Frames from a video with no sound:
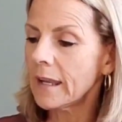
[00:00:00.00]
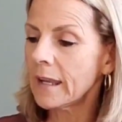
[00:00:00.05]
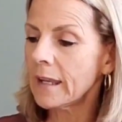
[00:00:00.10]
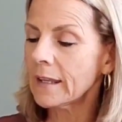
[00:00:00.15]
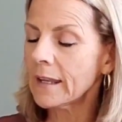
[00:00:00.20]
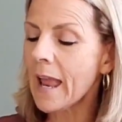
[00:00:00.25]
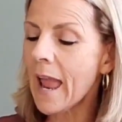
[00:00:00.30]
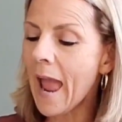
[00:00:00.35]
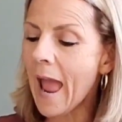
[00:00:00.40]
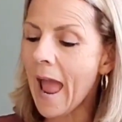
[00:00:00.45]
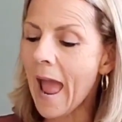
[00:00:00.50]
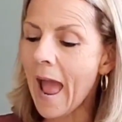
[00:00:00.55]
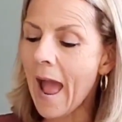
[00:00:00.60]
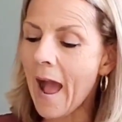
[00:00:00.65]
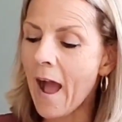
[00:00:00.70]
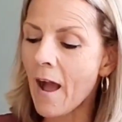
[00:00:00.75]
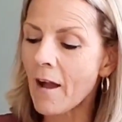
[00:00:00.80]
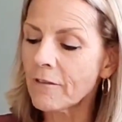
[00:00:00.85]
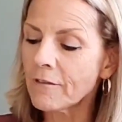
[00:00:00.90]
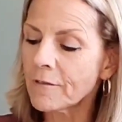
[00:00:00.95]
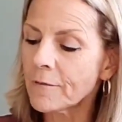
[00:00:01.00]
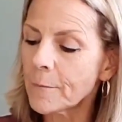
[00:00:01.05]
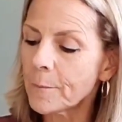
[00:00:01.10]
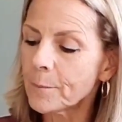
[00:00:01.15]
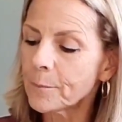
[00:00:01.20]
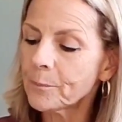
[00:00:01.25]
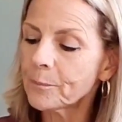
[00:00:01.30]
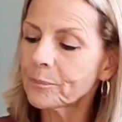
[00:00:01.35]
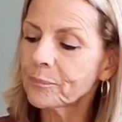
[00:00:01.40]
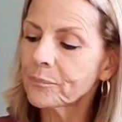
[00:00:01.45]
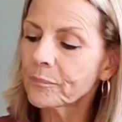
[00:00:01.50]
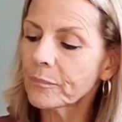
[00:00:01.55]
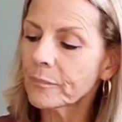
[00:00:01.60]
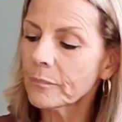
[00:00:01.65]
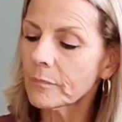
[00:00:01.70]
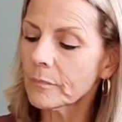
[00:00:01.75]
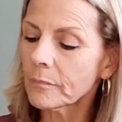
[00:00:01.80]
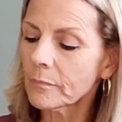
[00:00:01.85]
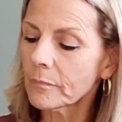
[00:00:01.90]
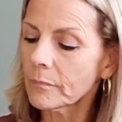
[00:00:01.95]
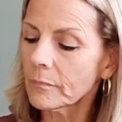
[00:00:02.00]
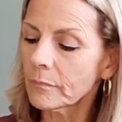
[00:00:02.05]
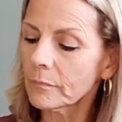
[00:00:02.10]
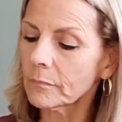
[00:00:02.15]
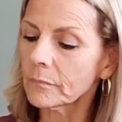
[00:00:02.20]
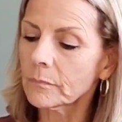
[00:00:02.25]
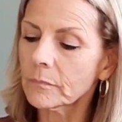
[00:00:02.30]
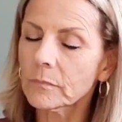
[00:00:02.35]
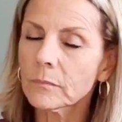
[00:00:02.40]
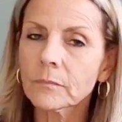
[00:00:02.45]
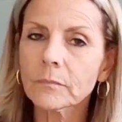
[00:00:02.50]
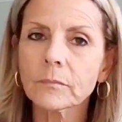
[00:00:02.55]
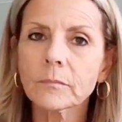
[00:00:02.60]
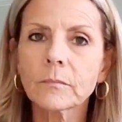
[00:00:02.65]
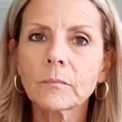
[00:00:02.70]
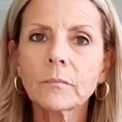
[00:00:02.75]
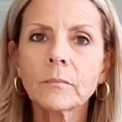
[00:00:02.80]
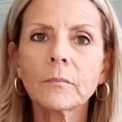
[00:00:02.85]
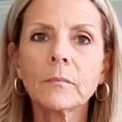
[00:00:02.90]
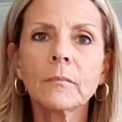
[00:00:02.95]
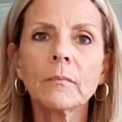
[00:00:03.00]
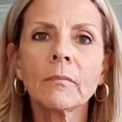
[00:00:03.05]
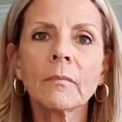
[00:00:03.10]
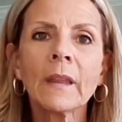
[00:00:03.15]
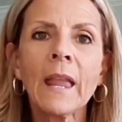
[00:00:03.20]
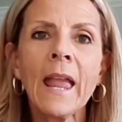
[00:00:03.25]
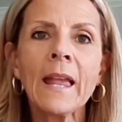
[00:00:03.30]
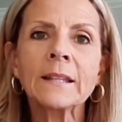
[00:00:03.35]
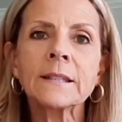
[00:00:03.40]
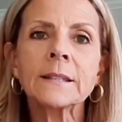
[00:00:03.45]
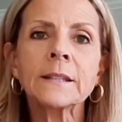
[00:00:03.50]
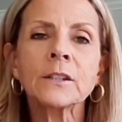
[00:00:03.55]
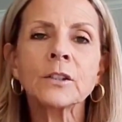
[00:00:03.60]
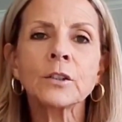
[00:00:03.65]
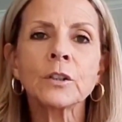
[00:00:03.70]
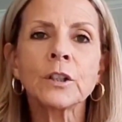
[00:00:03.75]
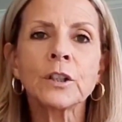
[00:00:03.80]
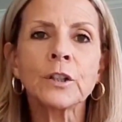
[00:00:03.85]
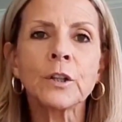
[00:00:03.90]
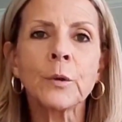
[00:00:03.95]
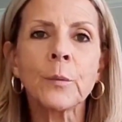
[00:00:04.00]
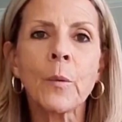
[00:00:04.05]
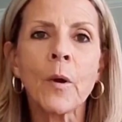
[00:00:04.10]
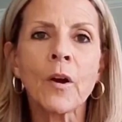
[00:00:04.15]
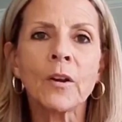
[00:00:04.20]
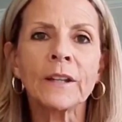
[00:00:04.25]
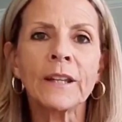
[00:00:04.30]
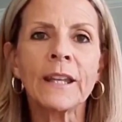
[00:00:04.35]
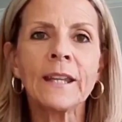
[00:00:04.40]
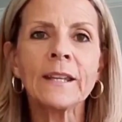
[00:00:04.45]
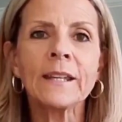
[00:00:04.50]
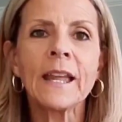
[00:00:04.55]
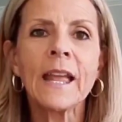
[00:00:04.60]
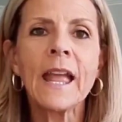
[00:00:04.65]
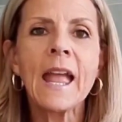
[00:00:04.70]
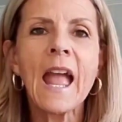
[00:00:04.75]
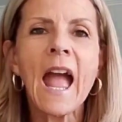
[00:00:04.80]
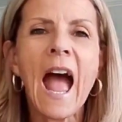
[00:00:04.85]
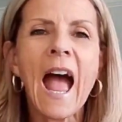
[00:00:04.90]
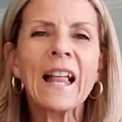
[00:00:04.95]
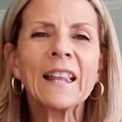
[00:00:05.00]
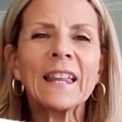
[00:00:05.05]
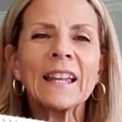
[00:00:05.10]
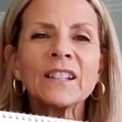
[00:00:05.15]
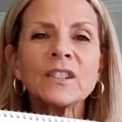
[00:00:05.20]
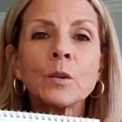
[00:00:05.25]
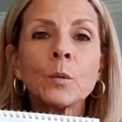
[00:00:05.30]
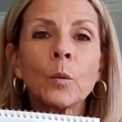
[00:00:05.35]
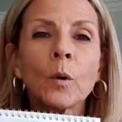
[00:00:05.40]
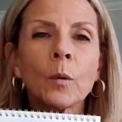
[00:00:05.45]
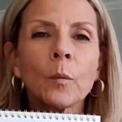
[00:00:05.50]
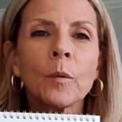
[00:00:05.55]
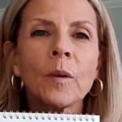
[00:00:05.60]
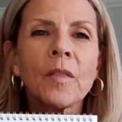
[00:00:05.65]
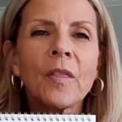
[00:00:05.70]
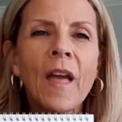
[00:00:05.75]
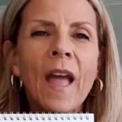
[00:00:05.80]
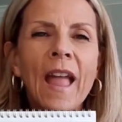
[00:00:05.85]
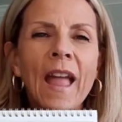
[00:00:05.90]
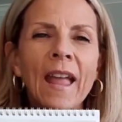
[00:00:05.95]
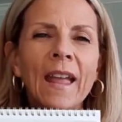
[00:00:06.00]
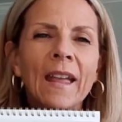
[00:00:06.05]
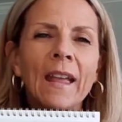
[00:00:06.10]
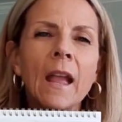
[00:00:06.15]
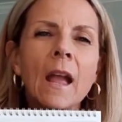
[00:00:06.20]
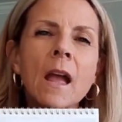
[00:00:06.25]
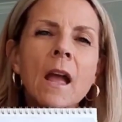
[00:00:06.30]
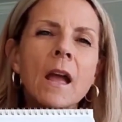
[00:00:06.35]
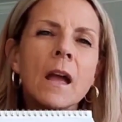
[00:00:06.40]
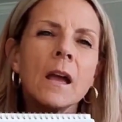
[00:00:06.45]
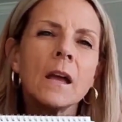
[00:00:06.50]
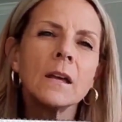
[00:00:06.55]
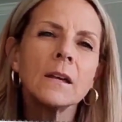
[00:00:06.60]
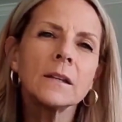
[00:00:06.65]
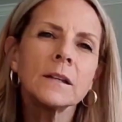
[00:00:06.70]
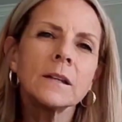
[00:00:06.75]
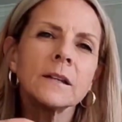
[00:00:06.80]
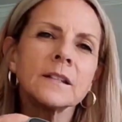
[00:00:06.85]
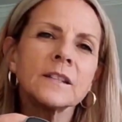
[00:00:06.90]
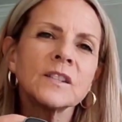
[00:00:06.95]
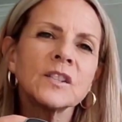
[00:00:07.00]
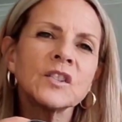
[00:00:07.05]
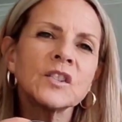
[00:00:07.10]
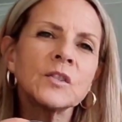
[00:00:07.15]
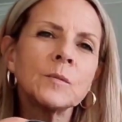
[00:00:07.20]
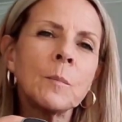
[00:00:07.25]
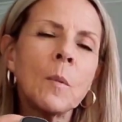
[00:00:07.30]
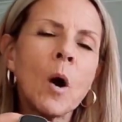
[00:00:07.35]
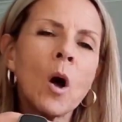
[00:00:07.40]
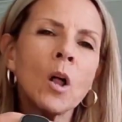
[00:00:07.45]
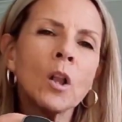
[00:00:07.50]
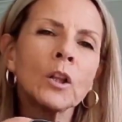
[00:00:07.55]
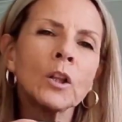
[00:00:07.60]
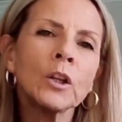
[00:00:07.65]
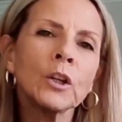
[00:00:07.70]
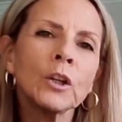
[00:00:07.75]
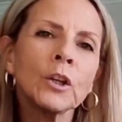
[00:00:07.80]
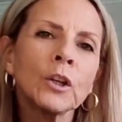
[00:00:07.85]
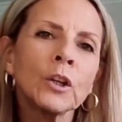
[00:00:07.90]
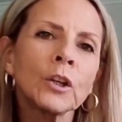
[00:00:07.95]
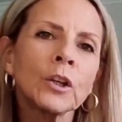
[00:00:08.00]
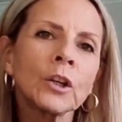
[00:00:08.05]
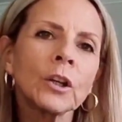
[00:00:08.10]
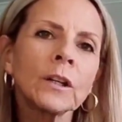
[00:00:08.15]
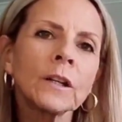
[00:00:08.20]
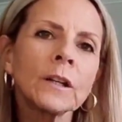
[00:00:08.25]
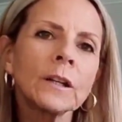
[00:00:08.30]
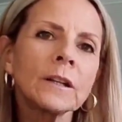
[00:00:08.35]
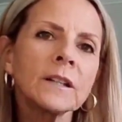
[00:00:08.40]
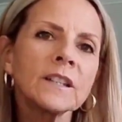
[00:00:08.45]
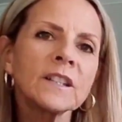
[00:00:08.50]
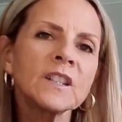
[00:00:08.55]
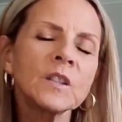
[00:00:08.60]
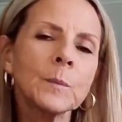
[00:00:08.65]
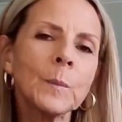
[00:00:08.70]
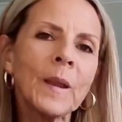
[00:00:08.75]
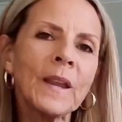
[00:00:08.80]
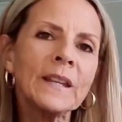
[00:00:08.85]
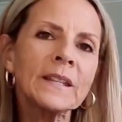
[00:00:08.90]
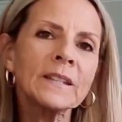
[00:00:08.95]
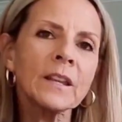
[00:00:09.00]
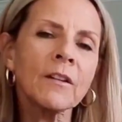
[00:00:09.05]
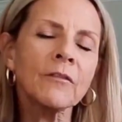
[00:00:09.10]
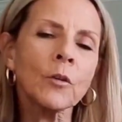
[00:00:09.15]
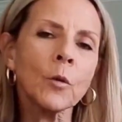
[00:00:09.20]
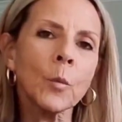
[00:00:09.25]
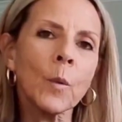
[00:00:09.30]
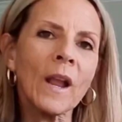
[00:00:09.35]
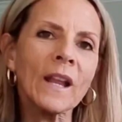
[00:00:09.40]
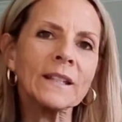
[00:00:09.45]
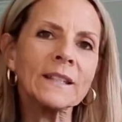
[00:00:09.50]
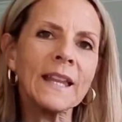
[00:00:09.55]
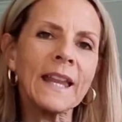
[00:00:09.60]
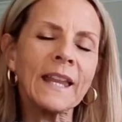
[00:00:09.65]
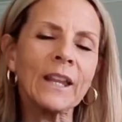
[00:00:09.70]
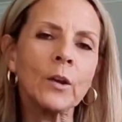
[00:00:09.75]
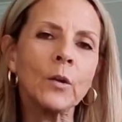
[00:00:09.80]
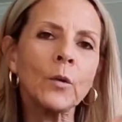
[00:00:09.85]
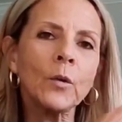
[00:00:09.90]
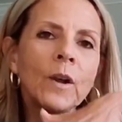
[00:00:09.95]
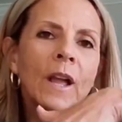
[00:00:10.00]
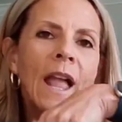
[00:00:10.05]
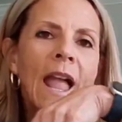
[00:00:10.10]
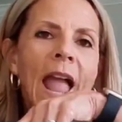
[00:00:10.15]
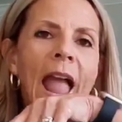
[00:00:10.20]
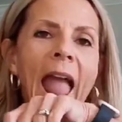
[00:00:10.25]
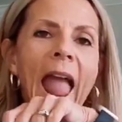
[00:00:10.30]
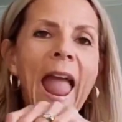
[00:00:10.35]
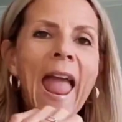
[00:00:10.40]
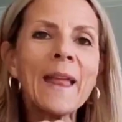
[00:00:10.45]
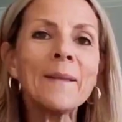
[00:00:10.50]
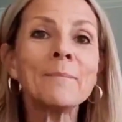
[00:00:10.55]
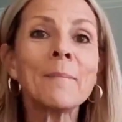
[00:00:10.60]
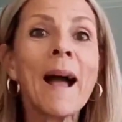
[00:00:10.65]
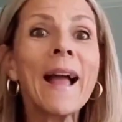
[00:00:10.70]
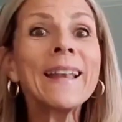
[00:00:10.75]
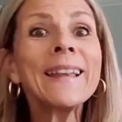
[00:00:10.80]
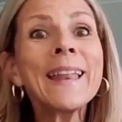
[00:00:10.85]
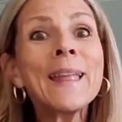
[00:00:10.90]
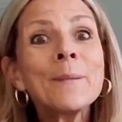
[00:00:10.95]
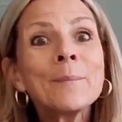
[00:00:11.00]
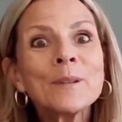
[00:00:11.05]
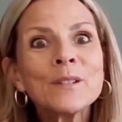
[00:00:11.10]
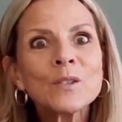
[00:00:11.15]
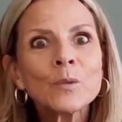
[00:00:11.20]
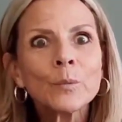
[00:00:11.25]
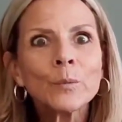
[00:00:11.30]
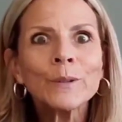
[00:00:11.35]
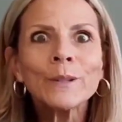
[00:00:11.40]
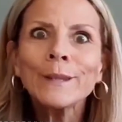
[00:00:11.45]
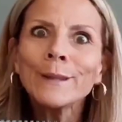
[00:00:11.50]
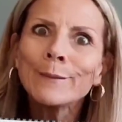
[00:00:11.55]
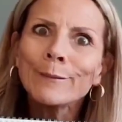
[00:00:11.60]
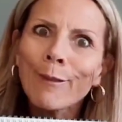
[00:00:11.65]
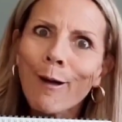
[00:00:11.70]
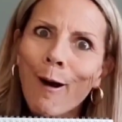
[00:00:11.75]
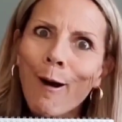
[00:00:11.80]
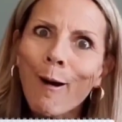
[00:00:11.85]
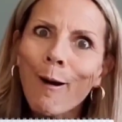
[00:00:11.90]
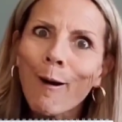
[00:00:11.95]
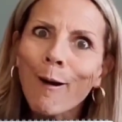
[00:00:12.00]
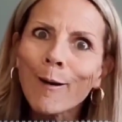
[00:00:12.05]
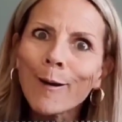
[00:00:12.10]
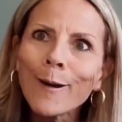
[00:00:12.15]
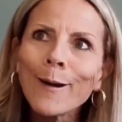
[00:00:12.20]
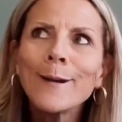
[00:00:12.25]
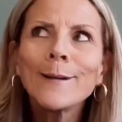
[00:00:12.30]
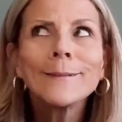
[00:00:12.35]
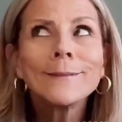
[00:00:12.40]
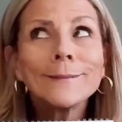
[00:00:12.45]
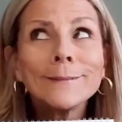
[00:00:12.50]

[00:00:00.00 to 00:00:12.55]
in half. It has a little glue on it. I like to work with a smaller space of a rectangle. And my name is really long,